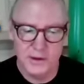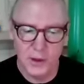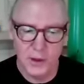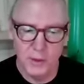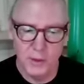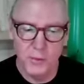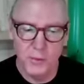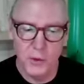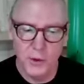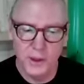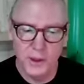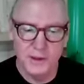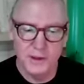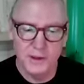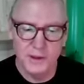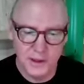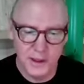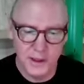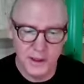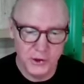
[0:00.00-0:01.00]
Submarine
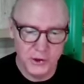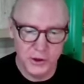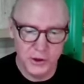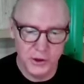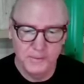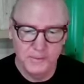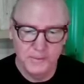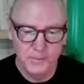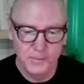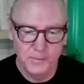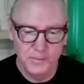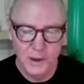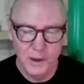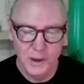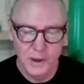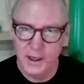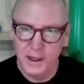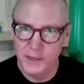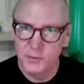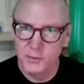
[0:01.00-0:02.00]
Station,
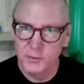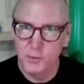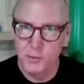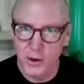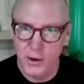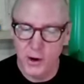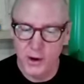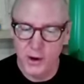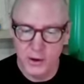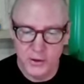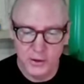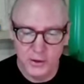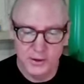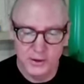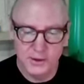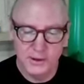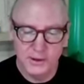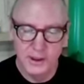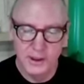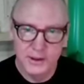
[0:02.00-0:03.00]
Captain
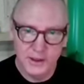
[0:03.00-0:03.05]
Barnacles.